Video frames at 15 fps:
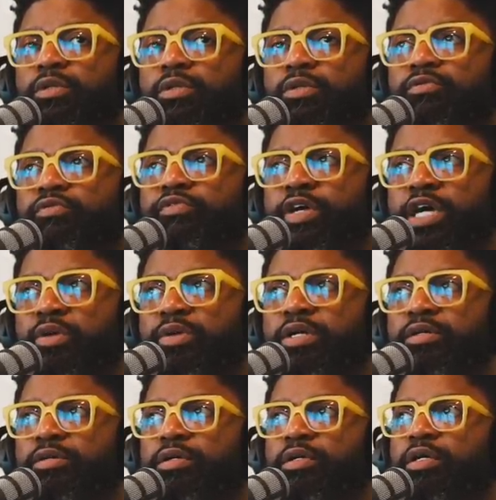very,
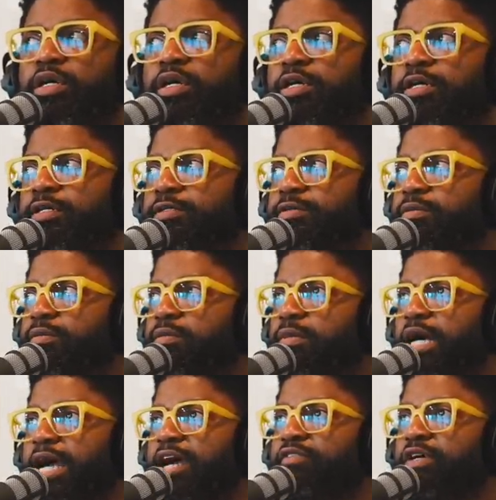uh, I
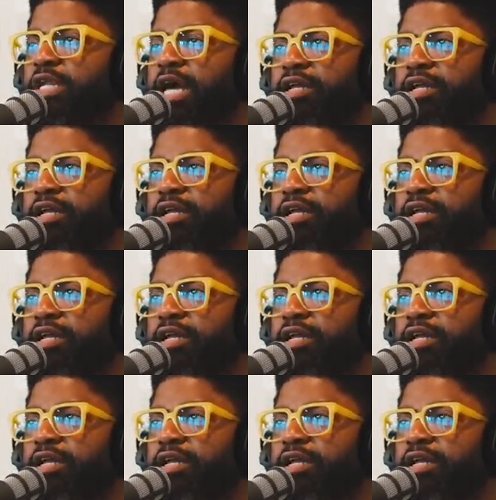have a lot of